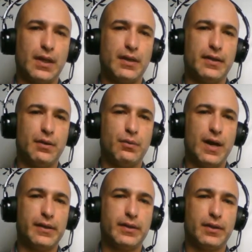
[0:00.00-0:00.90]
And then
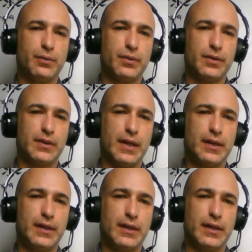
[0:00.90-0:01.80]
white would
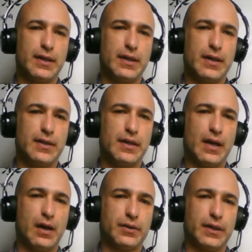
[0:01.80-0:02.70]
take the
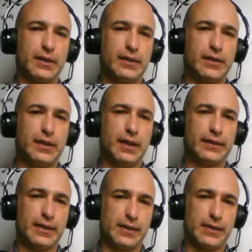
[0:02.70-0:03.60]
outside
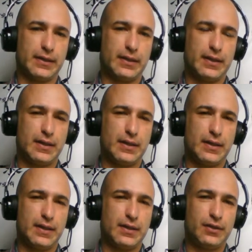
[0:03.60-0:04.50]
like this.
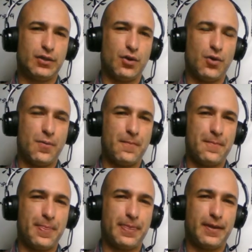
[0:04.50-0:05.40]
So
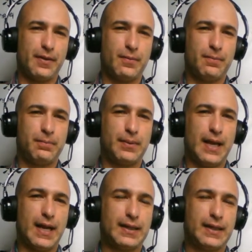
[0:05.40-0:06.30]

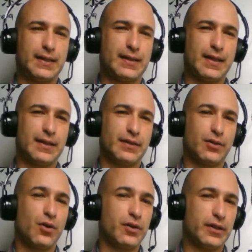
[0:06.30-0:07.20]
black got the
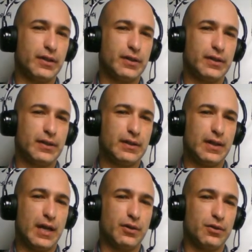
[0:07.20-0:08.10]
corner
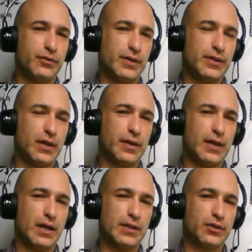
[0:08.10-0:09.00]
and also a
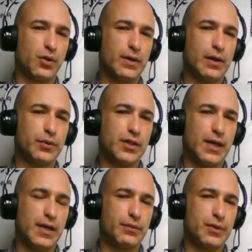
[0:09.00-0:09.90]
stone
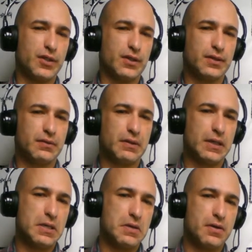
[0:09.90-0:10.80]
outside, which is,
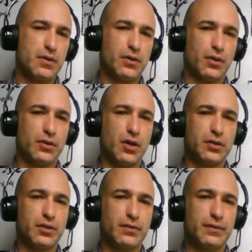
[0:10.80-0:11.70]

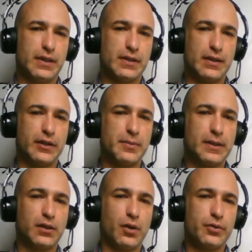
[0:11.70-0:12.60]
it's a little
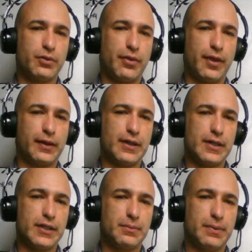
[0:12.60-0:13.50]
bit close to
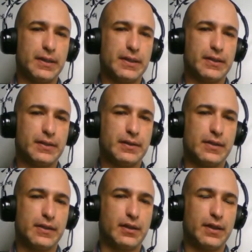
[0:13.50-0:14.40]
thickness, but it
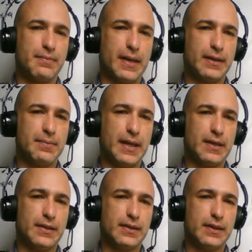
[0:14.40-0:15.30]
still can make a
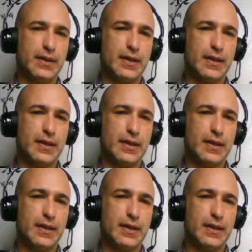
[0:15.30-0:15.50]
base.